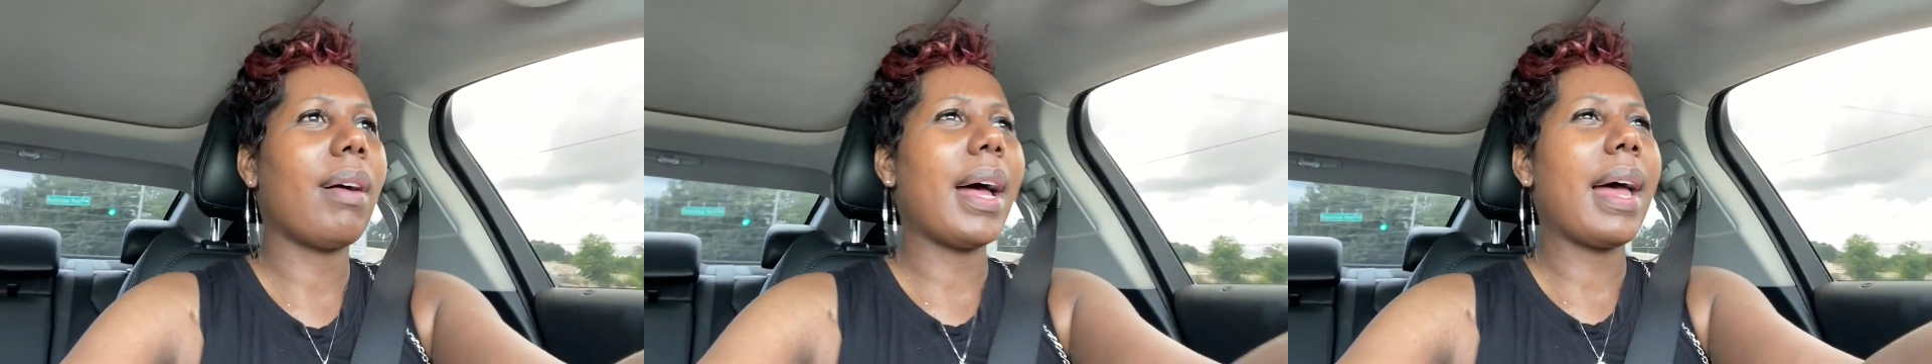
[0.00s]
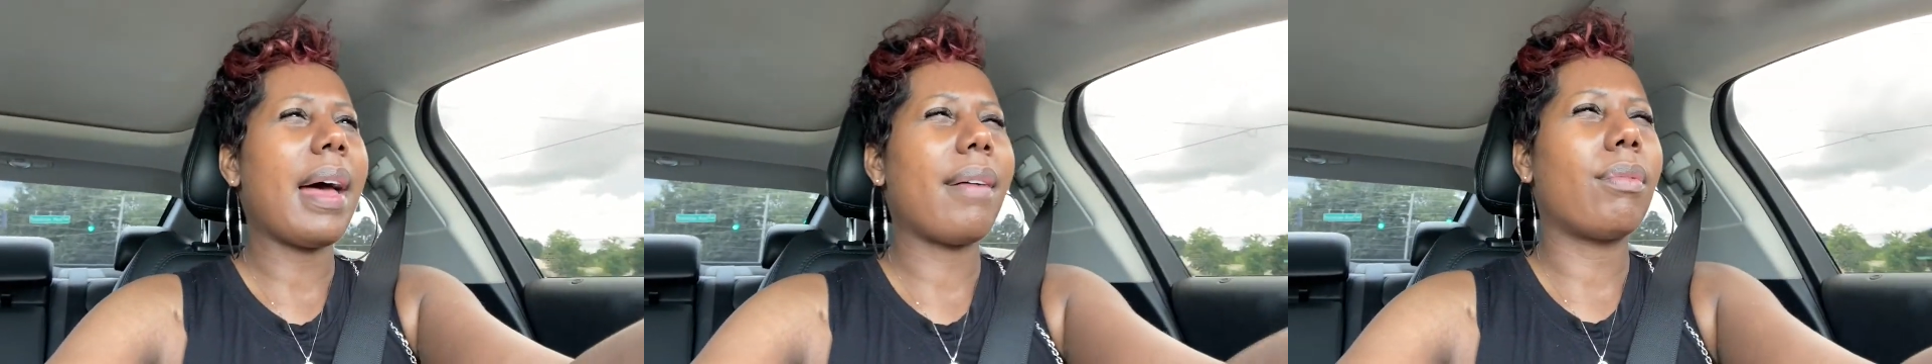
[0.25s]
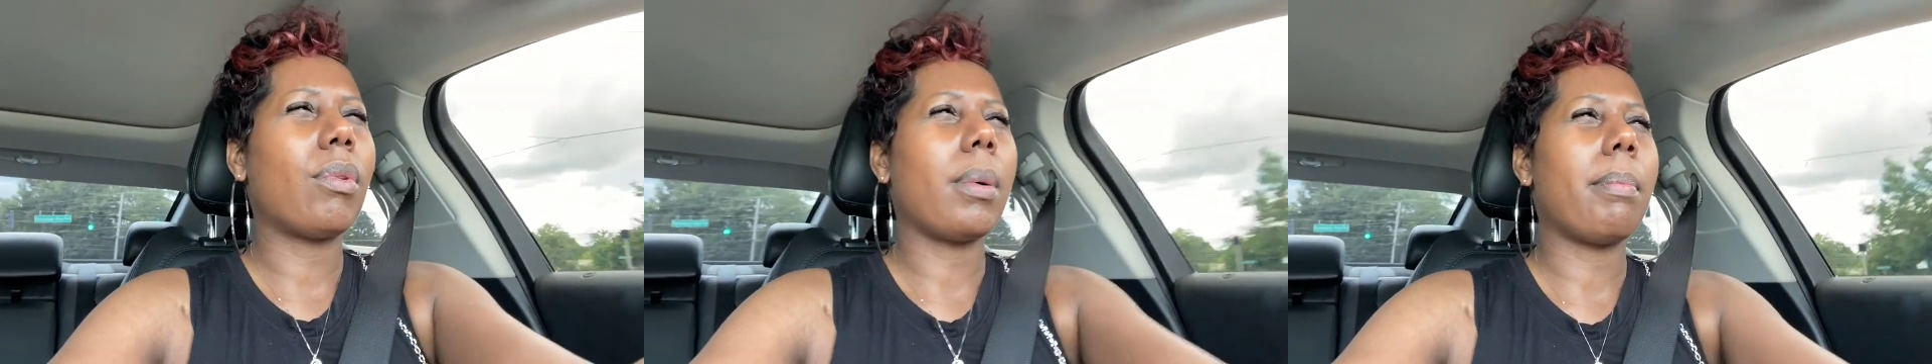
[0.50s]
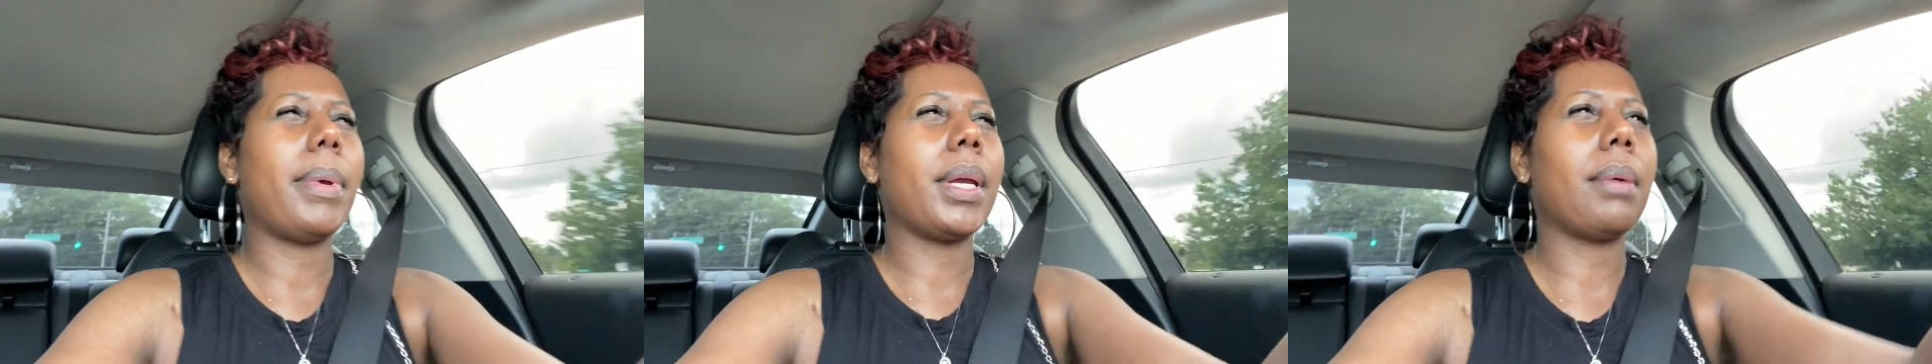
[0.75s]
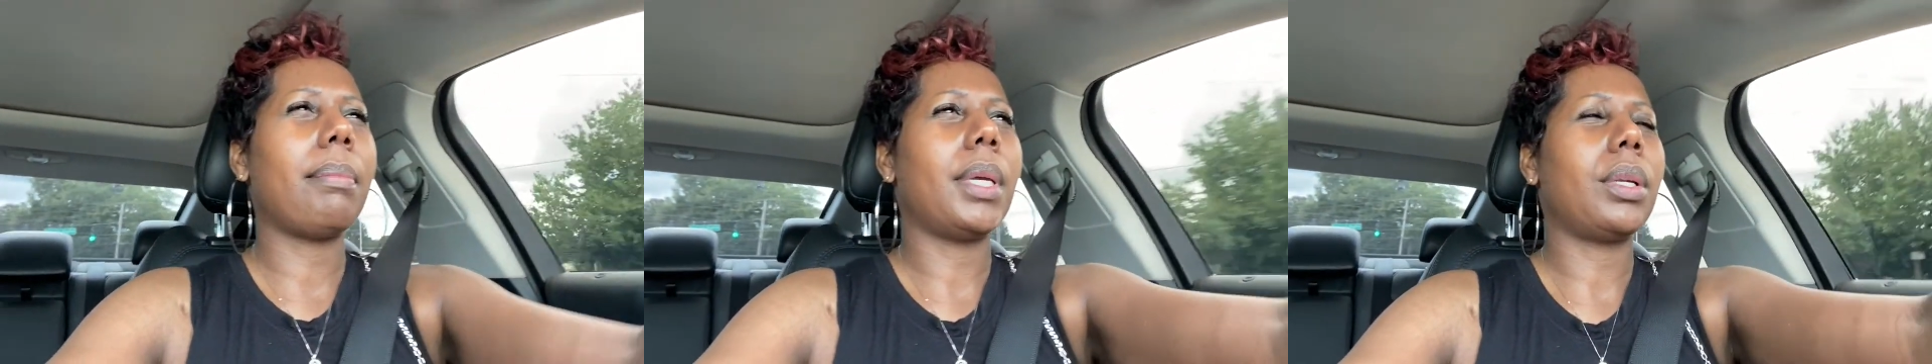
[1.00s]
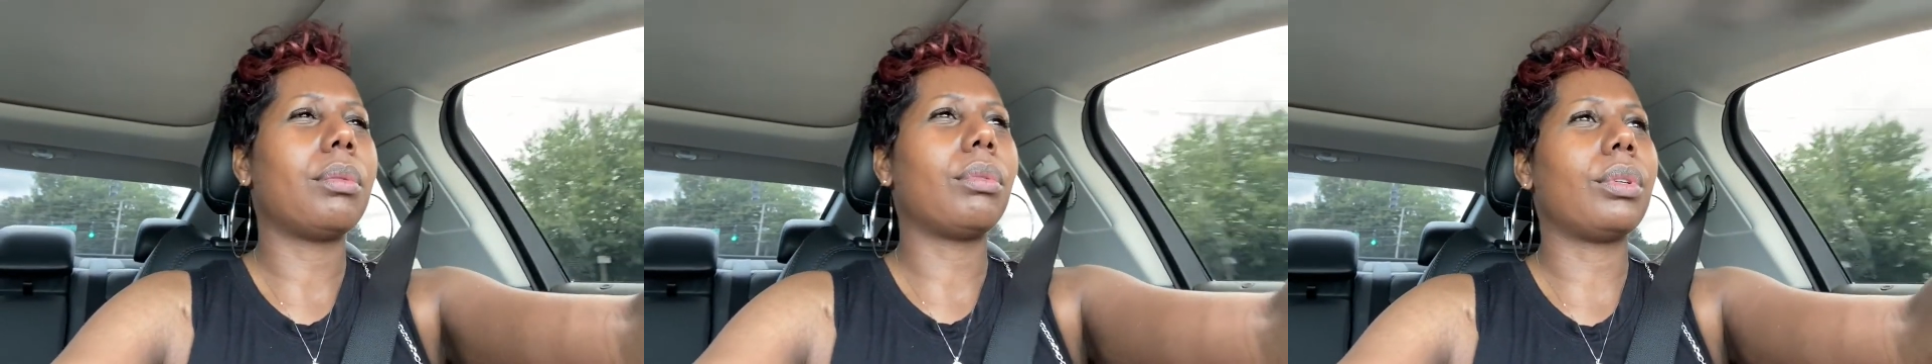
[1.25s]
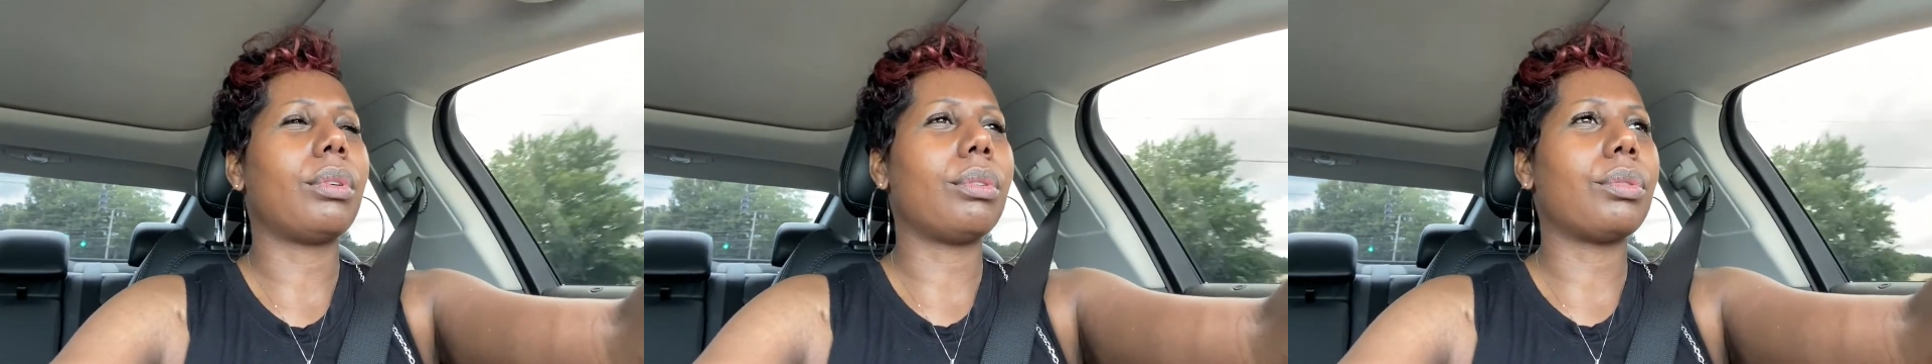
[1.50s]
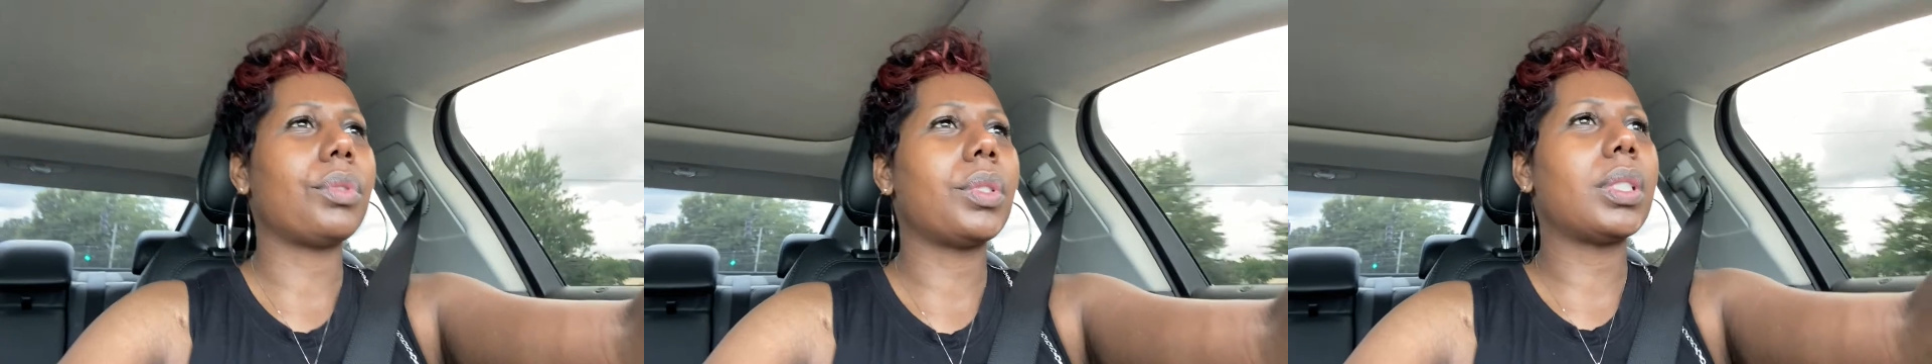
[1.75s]
I have on Bare
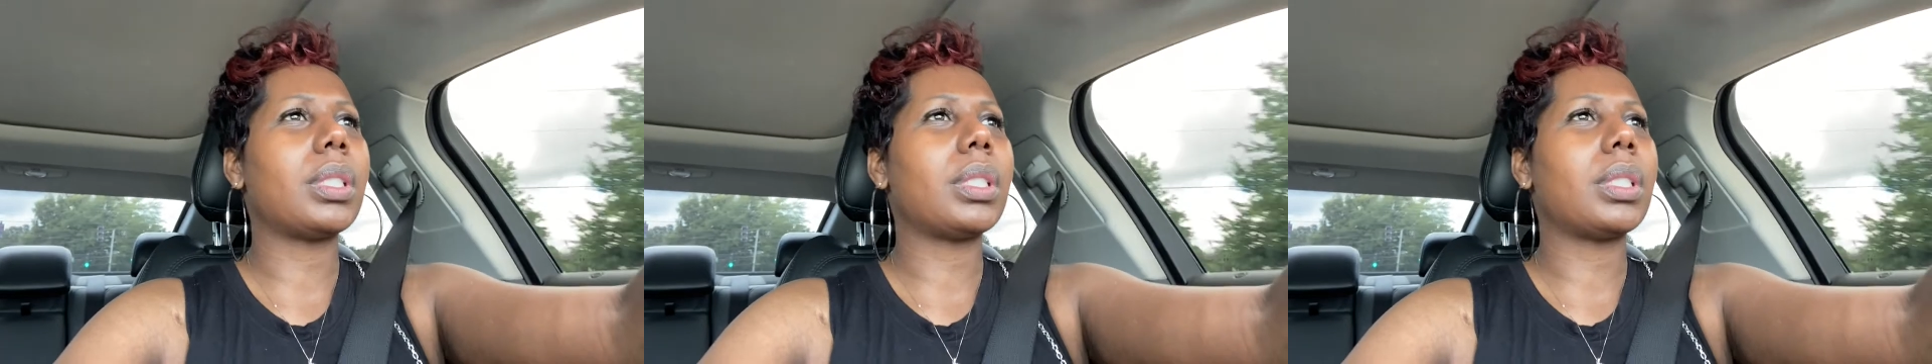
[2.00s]
Minerals